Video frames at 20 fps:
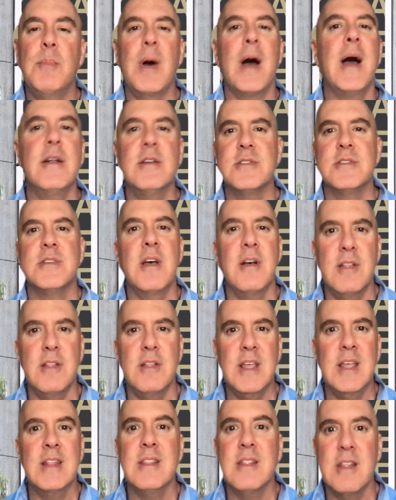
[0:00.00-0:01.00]
to buy or
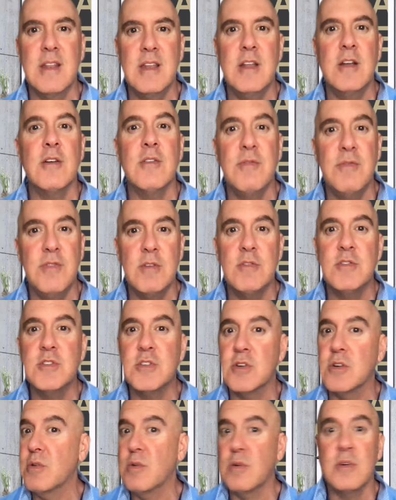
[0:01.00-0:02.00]
sell in the near
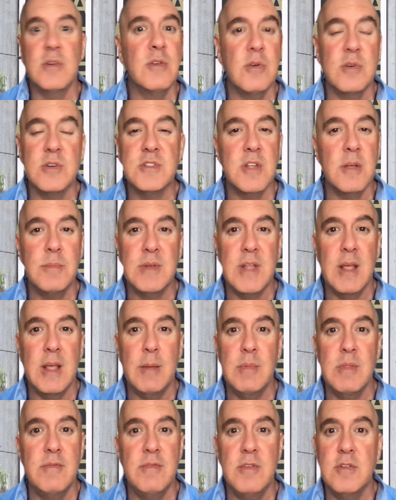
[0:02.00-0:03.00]
future or
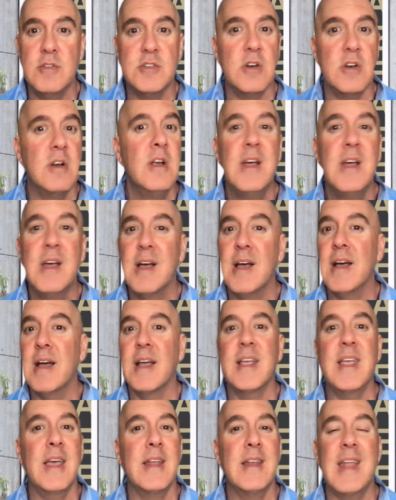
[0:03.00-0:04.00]
sometime in the future.
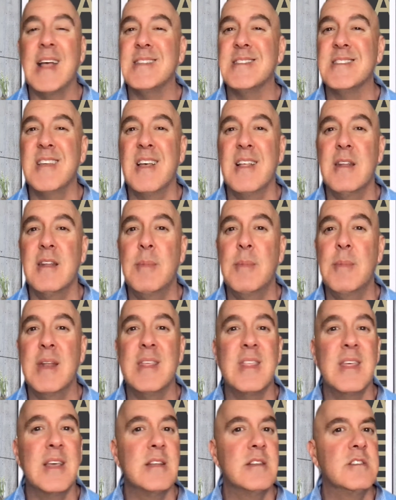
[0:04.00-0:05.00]
Again, not selling them
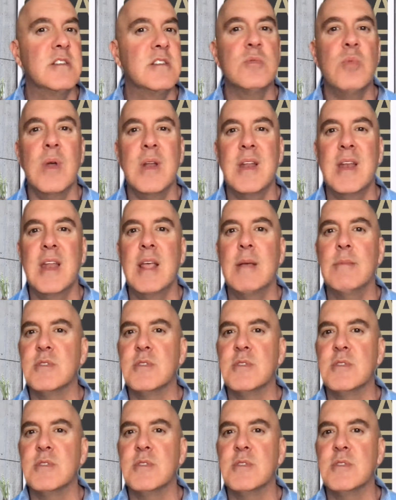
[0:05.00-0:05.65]
anything. Just want to